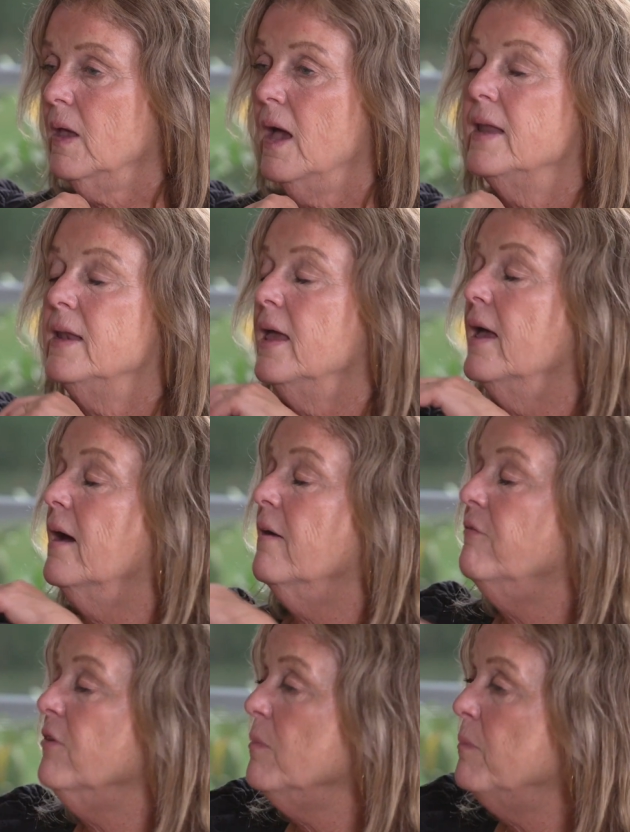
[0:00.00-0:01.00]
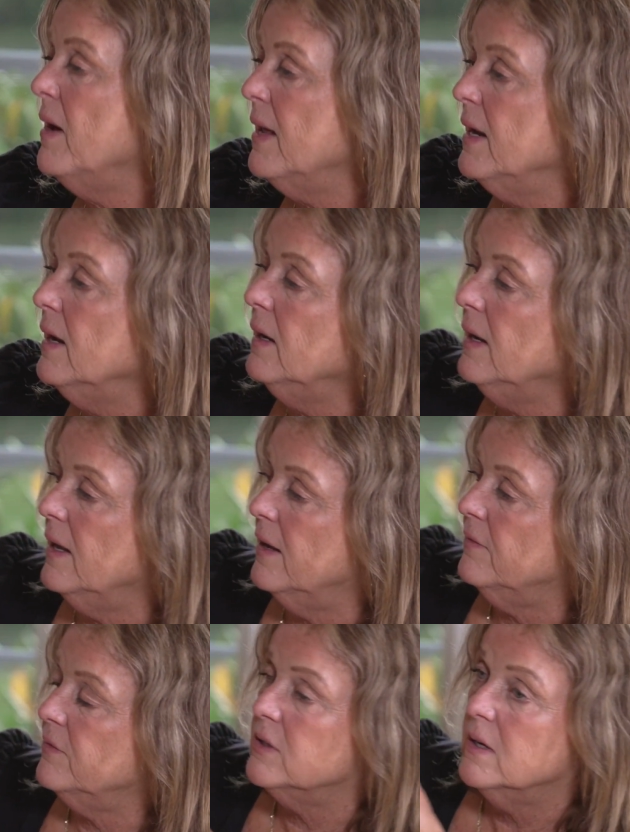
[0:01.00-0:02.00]
And everybody
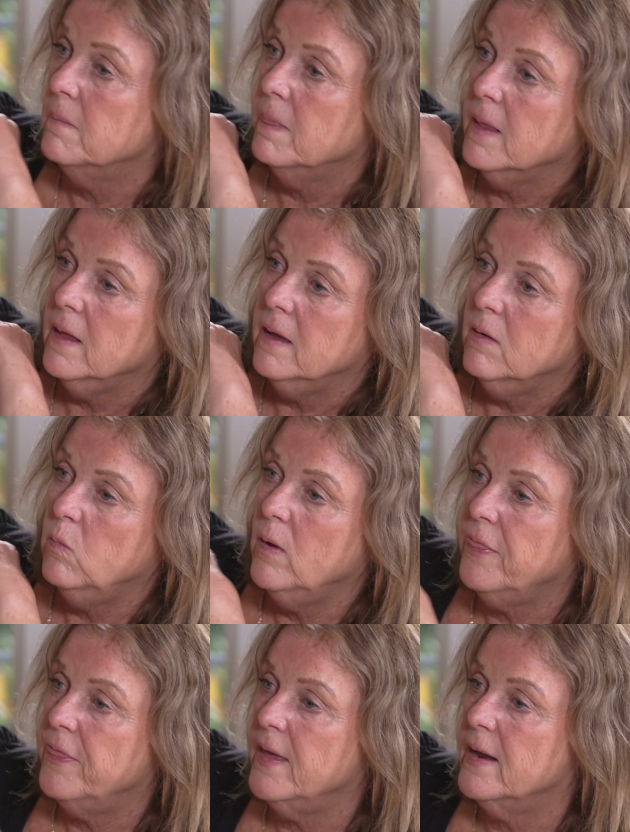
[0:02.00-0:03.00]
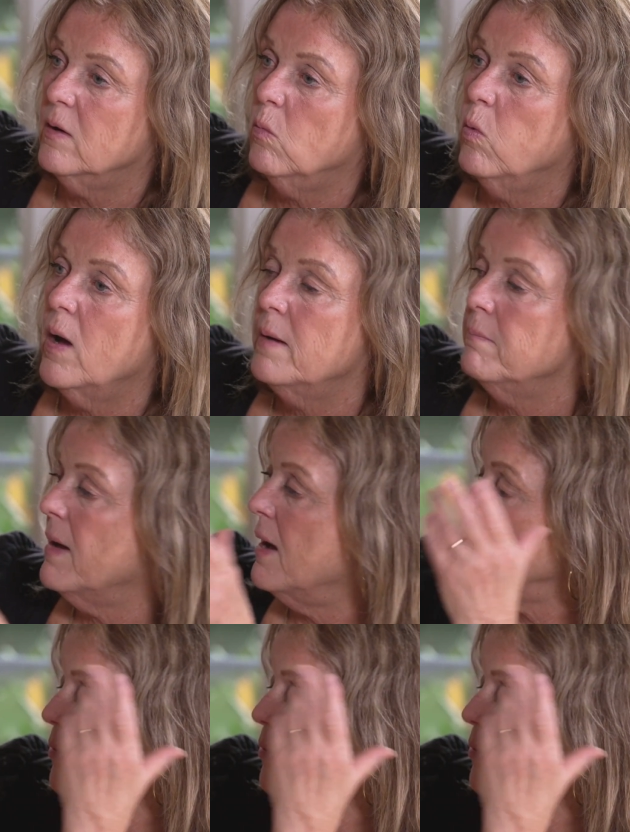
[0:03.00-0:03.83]
lived within a 1-mile